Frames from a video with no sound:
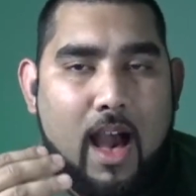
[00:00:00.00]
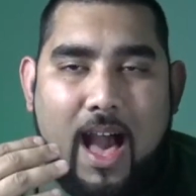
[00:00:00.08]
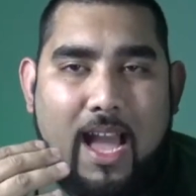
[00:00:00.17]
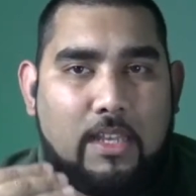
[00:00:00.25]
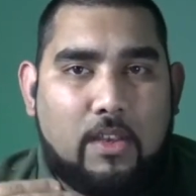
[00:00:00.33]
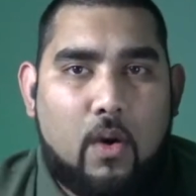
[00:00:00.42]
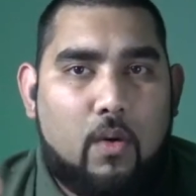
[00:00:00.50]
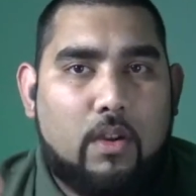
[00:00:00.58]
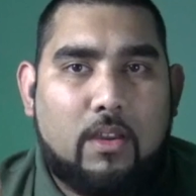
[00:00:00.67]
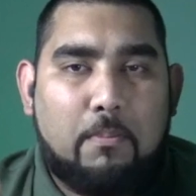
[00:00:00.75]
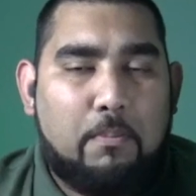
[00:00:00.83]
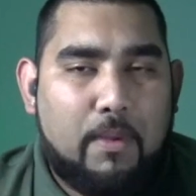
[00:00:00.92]
I don't
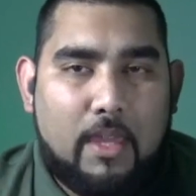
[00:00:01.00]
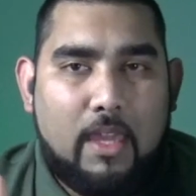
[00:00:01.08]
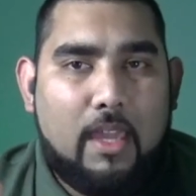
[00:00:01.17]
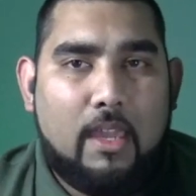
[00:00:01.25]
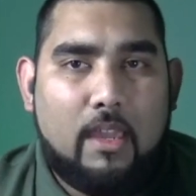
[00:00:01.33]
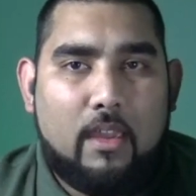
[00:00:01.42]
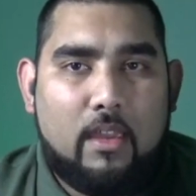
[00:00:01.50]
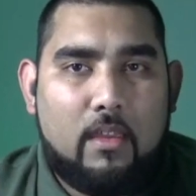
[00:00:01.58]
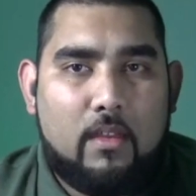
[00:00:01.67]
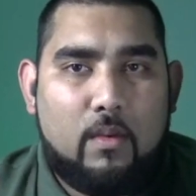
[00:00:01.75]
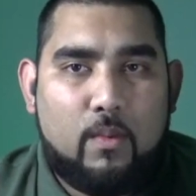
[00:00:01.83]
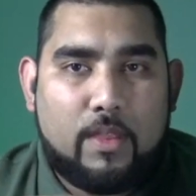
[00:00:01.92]
compete
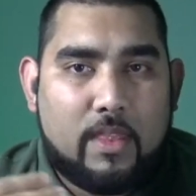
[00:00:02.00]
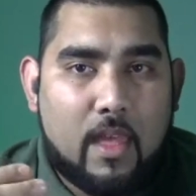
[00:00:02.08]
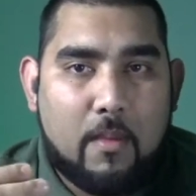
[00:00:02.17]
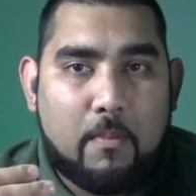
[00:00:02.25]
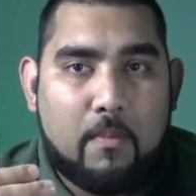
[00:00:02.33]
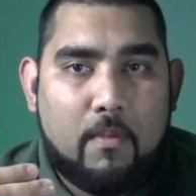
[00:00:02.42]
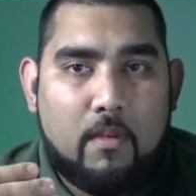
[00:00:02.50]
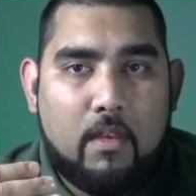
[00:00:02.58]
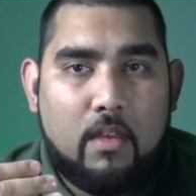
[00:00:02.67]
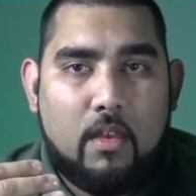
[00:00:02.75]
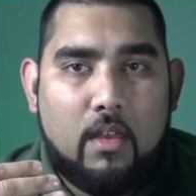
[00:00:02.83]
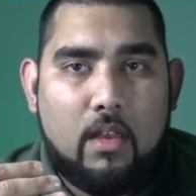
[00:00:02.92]
with them.
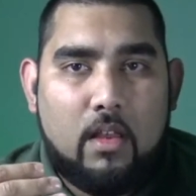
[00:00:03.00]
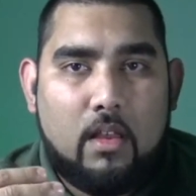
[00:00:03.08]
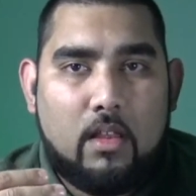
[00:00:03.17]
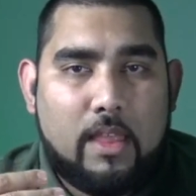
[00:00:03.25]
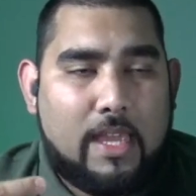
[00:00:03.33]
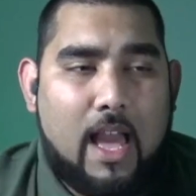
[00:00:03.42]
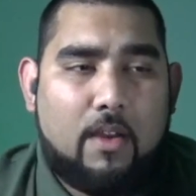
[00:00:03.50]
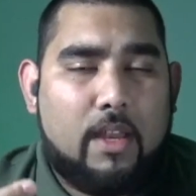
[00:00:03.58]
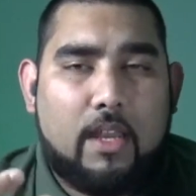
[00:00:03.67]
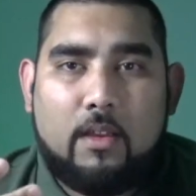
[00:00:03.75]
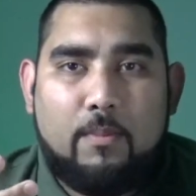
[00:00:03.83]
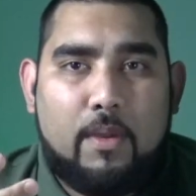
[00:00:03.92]
Like, how can I
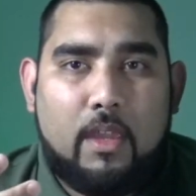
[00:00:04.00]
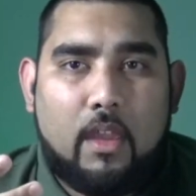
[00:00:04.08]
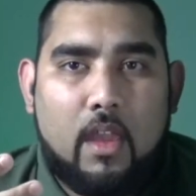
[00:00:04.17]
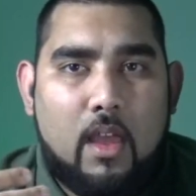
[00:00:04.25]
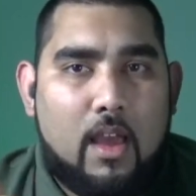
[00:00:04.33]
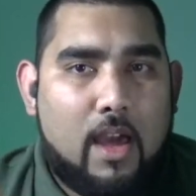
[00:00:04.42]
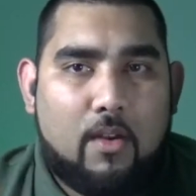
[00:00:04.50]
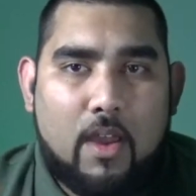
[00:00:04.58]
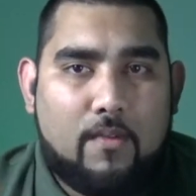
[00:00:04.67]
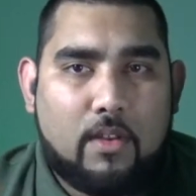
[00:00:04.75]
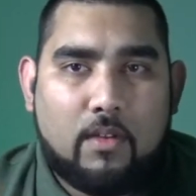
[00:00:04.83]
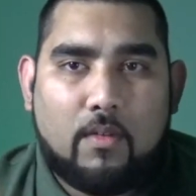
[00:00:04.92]
compete? I don't have
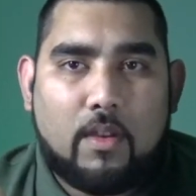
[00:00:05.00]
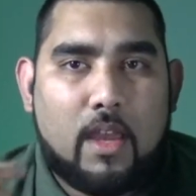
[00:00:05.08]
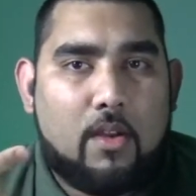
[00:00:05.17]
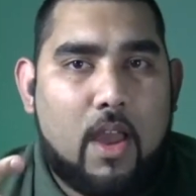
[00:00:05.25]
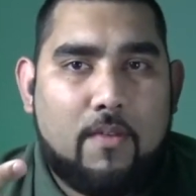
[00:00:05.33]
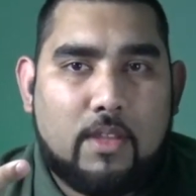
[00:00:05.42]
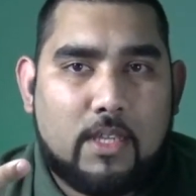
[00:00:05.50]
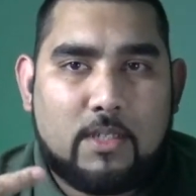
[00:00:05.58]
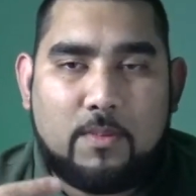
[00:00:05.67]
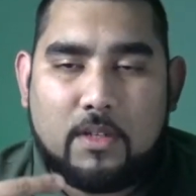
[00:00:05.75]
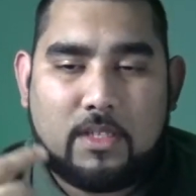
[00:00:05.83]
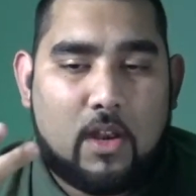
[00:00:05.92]
a degree. I don't have the
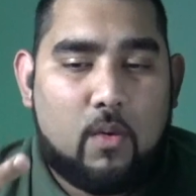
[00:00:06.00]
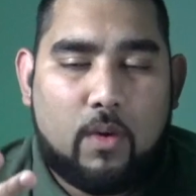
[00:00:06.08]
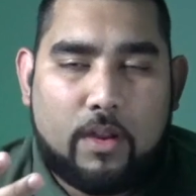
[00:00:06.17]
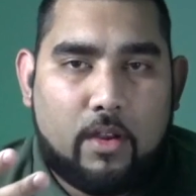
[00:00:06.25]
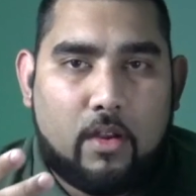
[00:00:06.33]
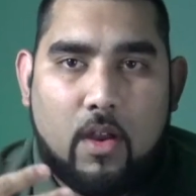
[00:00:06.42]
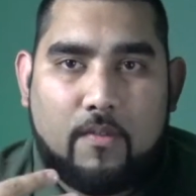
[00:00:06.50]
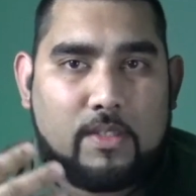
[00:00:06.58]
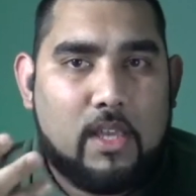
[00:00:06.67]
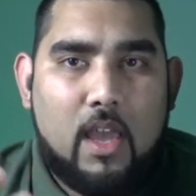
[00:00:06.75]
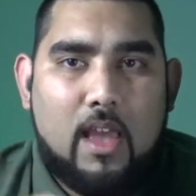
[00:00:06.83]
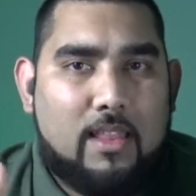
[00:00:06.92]
experience. I don't work in an office.
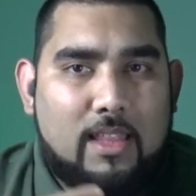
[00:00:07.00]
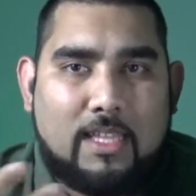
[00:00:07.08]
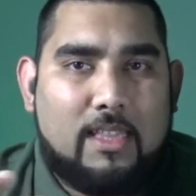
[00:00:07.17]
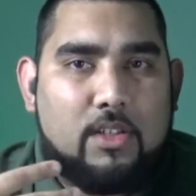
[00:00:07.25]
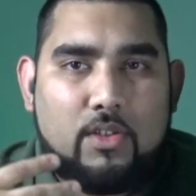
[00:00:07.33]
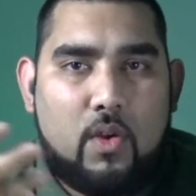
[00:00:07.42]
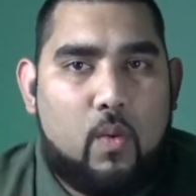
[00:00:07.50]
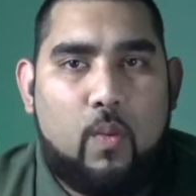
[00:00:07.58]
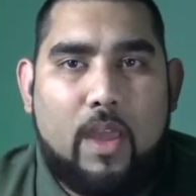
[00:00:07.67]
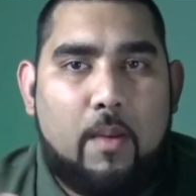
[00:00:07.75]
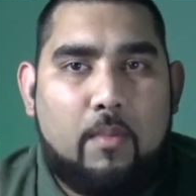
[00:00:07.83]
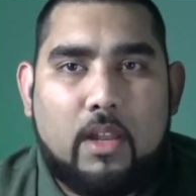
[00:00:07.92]
Like, there's no way
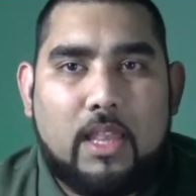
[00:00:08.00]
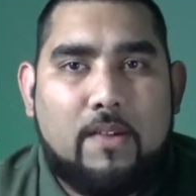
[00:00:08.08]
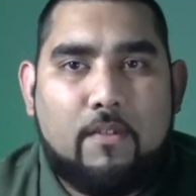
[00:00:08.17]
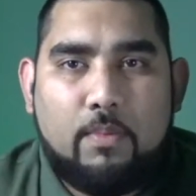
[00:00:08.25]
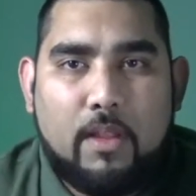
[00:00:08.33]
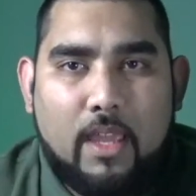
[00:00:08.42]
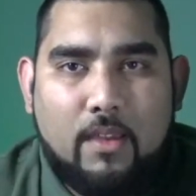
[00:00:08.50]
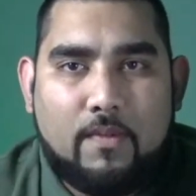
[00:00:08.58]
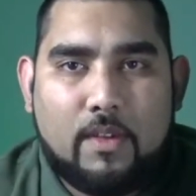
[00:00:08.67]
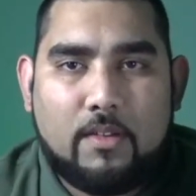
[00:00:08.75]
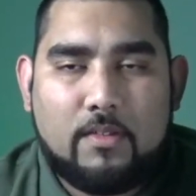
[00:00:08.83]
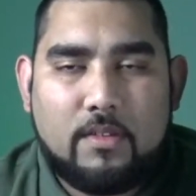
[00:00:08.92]
I'm on a level playing field.